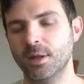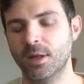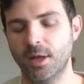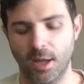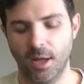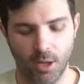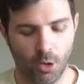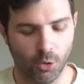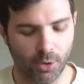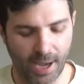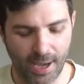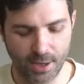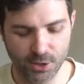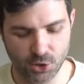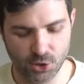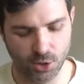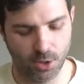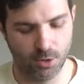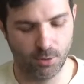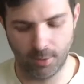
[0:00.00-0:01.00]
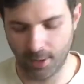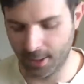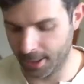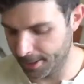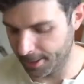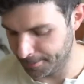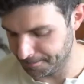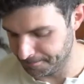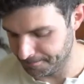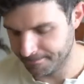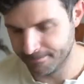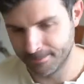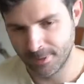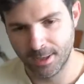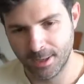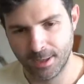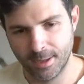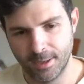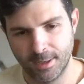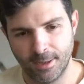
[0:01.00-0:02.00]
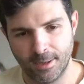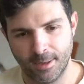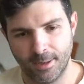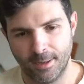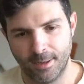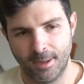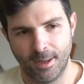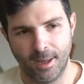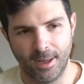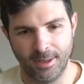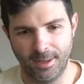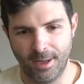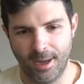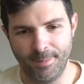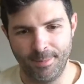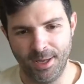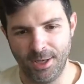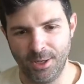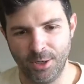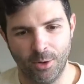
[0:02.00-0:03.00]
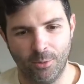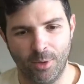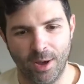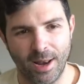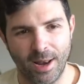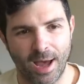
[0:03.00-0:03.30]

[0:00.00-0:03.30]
Okay, so, yeah, I mean, you know what?